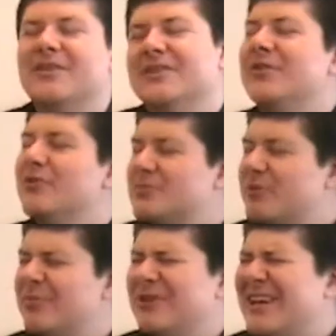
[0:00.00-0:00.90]
he, he was
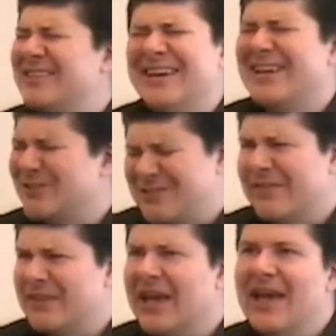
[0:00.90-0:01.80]
probably 88 or
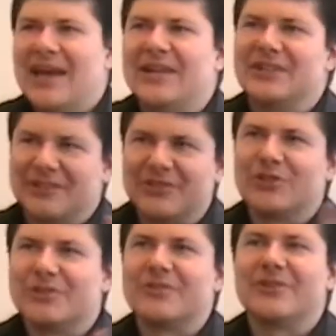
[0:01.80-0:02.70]
something. Uh,
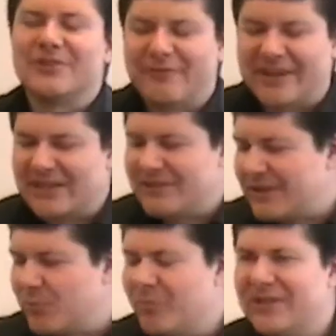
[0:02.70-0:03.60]
you'll, you'll find out in
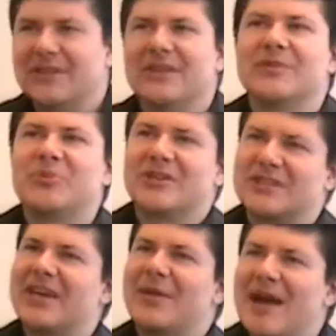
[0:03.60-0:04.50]
a moment, because
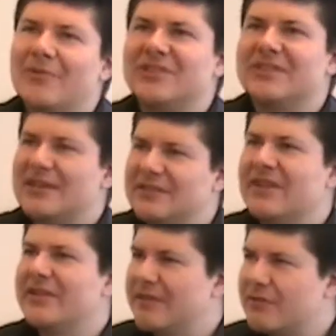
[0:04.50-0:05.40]
he came out in
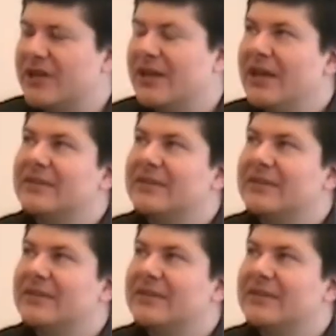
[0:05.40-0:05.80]
1993.